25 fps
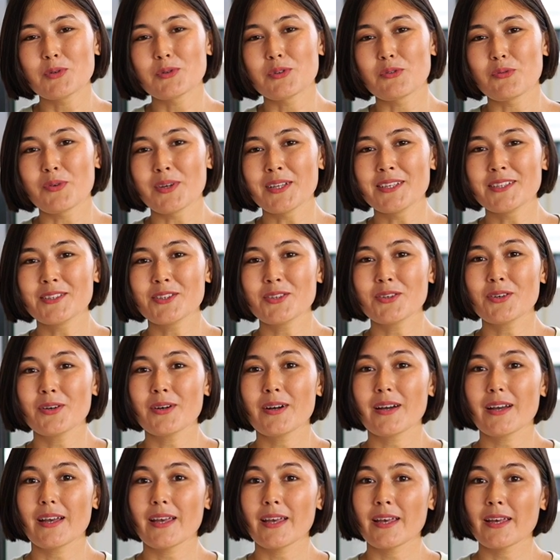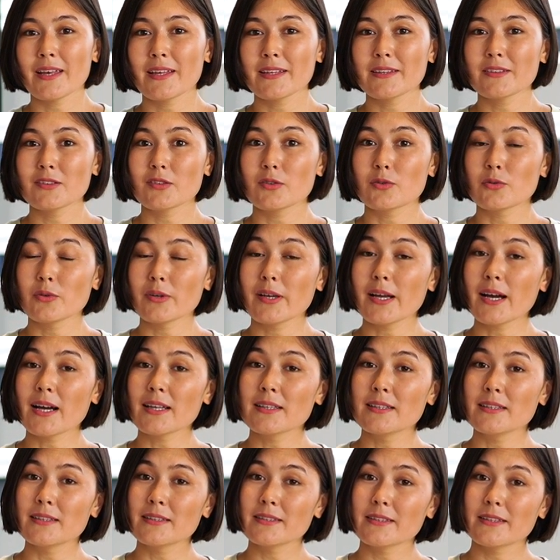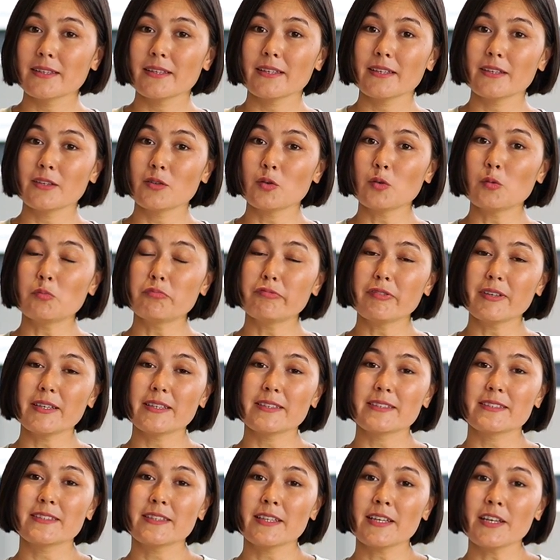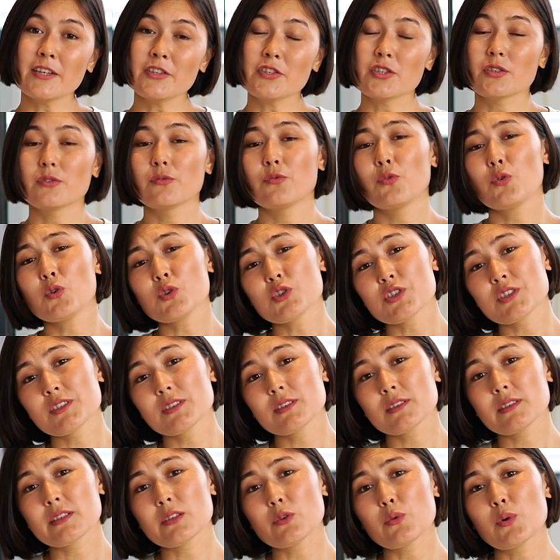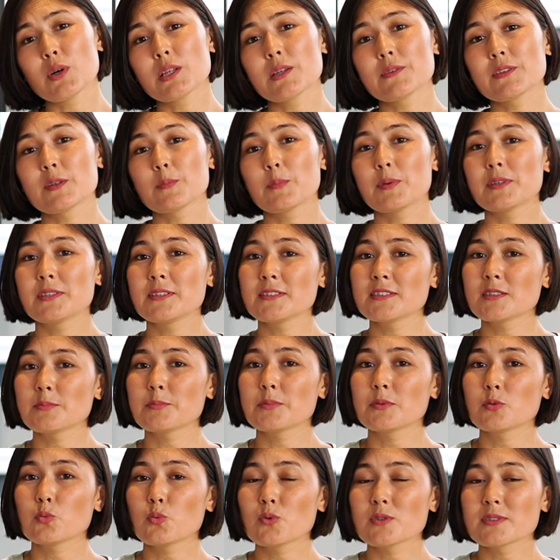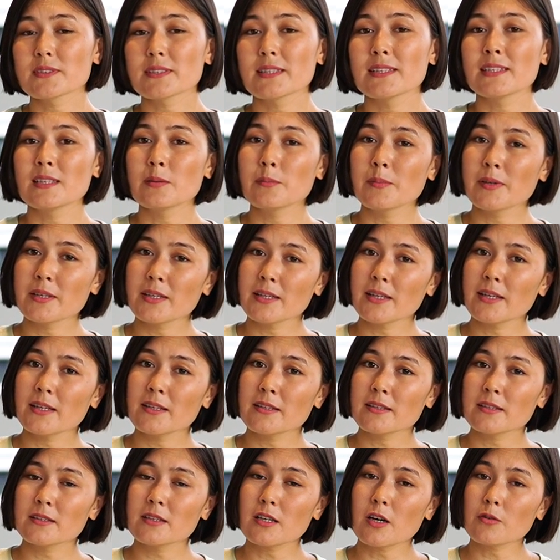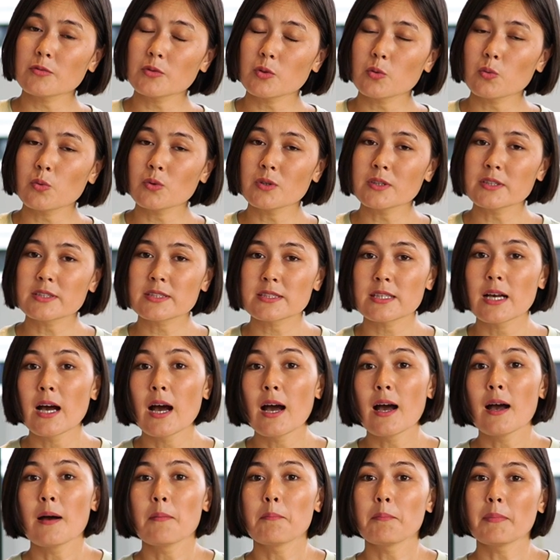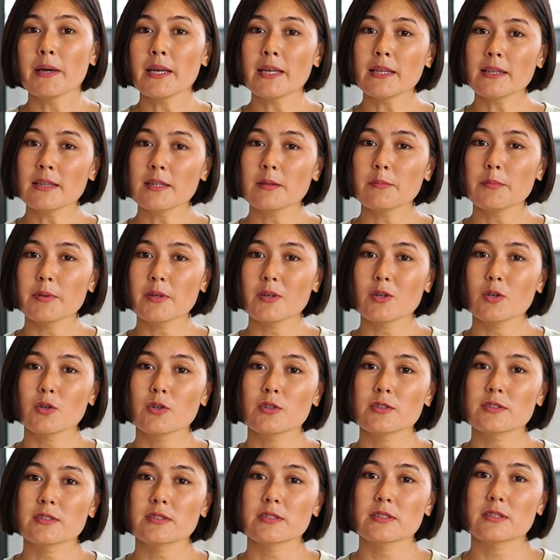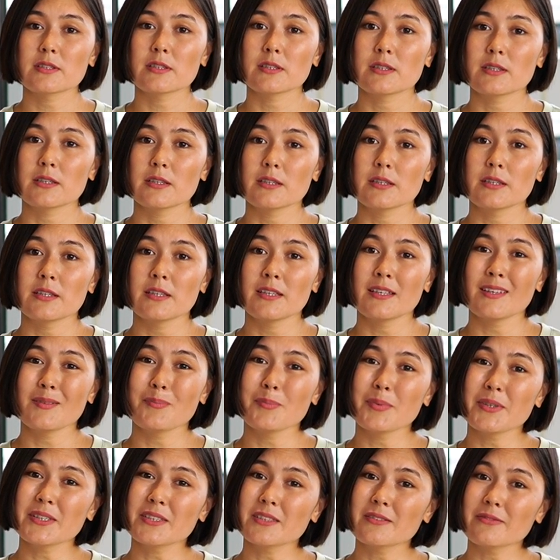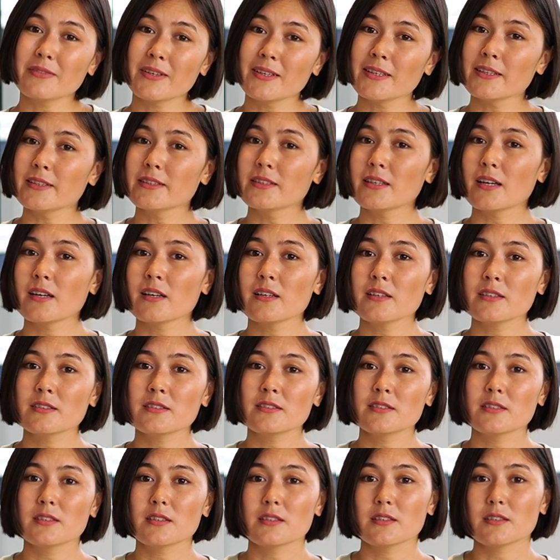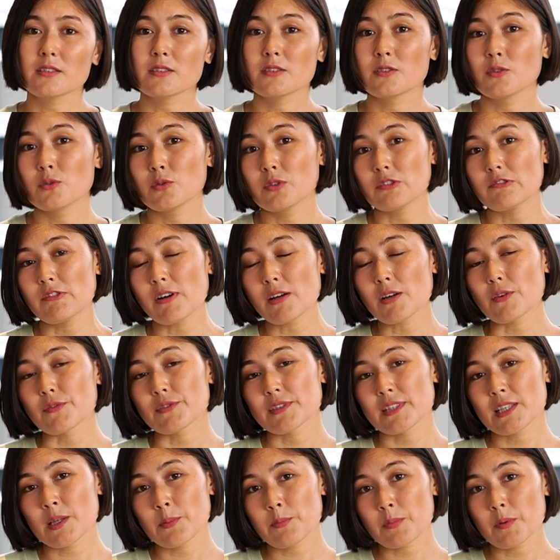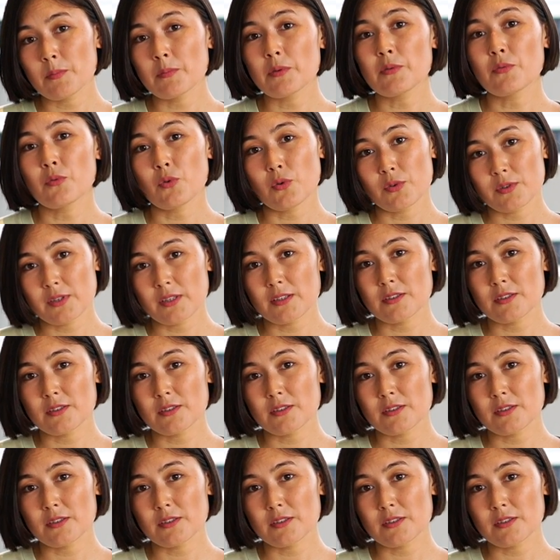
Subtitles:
the video. And regarding the roleplay stage, unfortunately, one of the participants was eliminated afterwards, mainly because he appeared very tired due to lack of sleep before the